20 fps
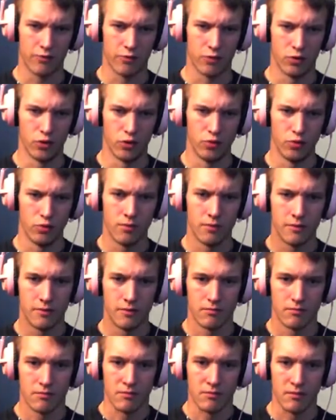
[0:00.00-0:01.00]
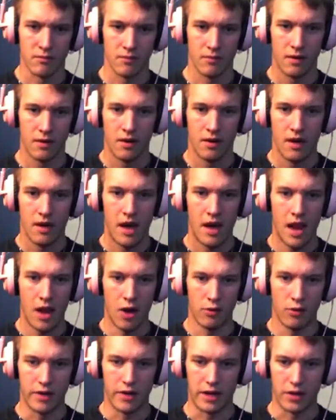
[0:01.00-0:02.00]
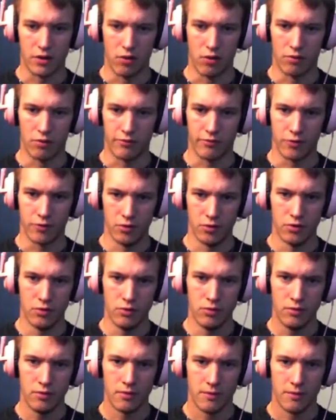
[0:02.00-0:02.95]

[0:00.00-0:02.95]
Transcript: for you. Hello, not going for you.